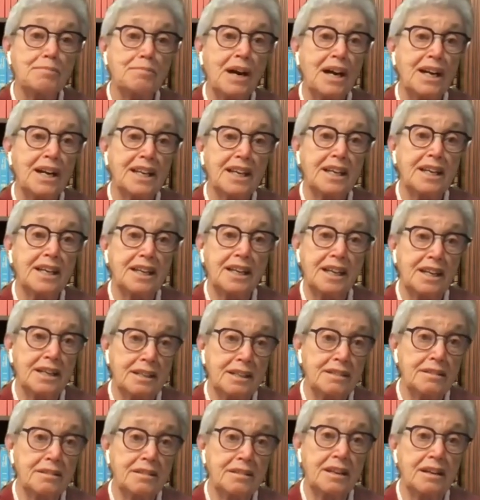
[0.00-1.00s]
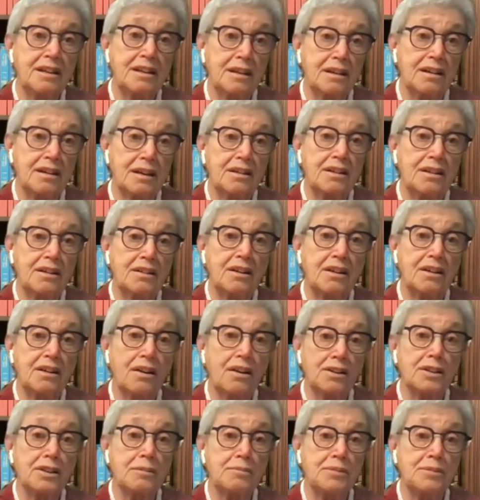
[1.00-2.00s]
everybody in
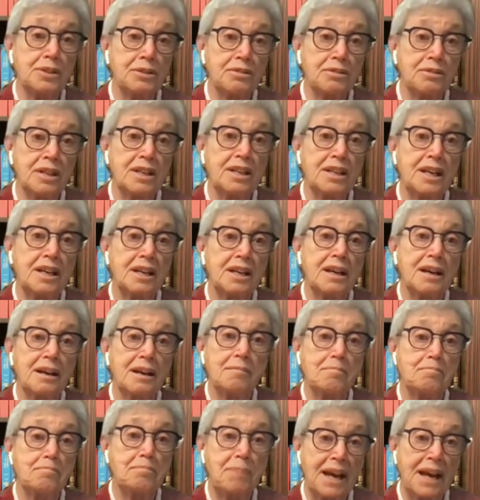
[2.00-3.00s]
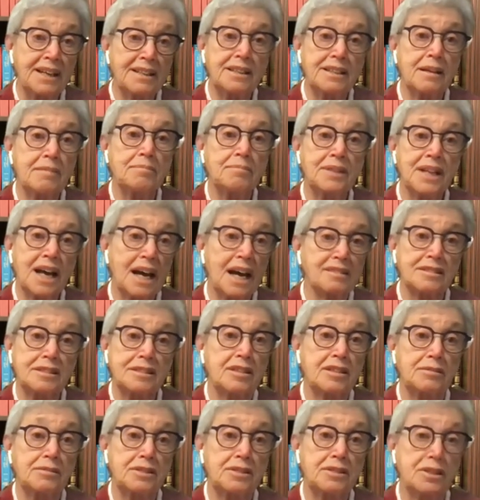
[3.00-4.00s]
uh, our community begged him
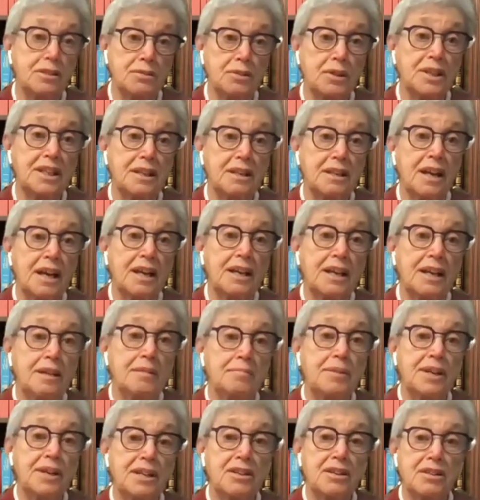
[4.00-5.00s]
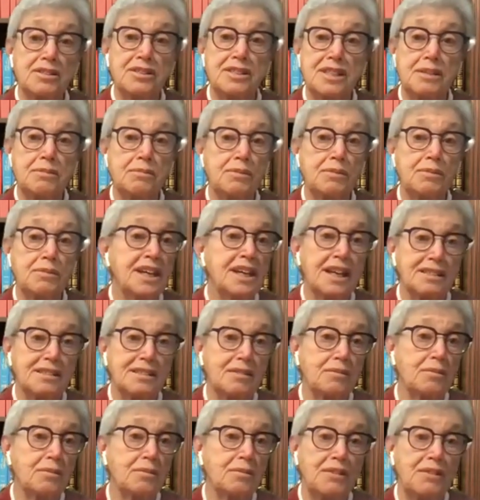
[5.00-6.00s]
not to do it because he
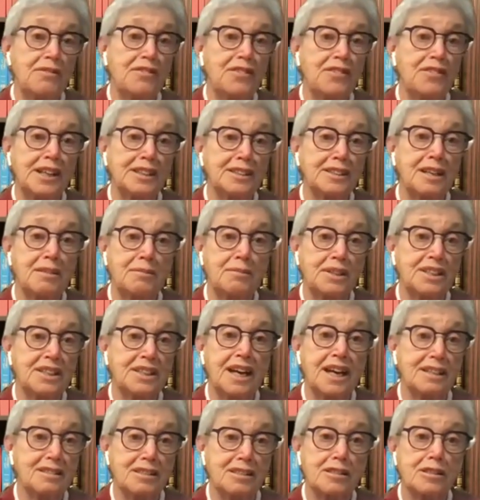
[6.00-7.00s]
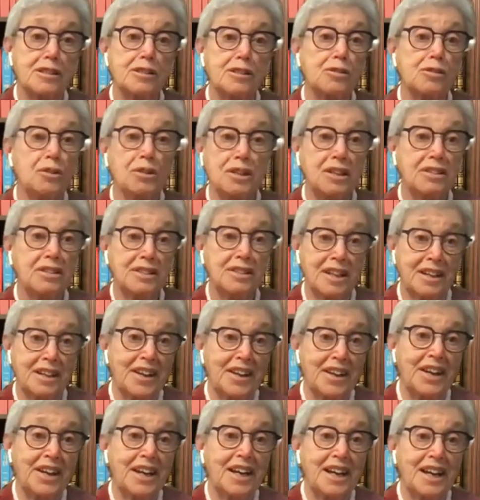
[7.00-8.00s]
would get we felt he would get
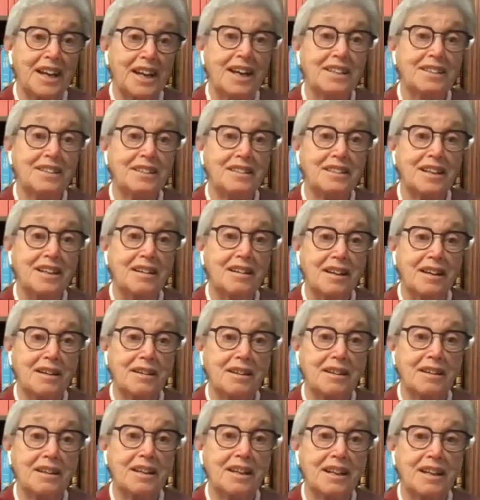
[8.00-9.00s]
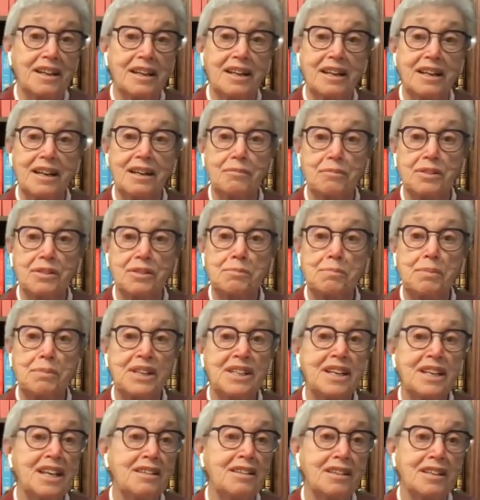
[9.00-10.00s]
slaughtered and uh, it
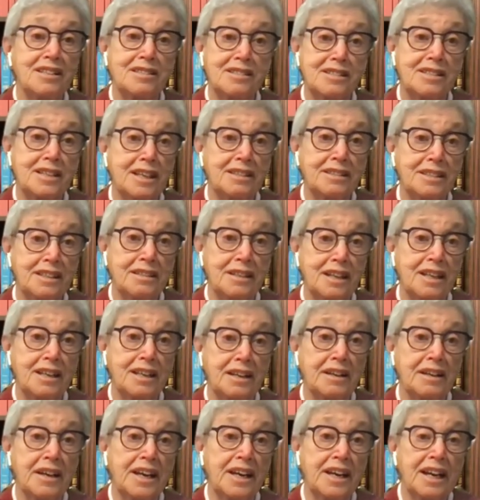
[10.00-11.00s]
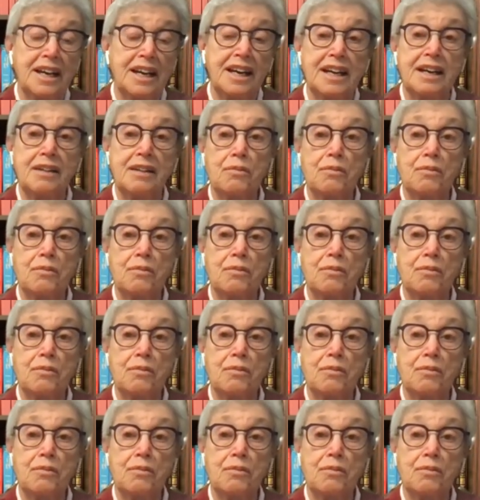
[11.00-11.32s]
was beneath his dignity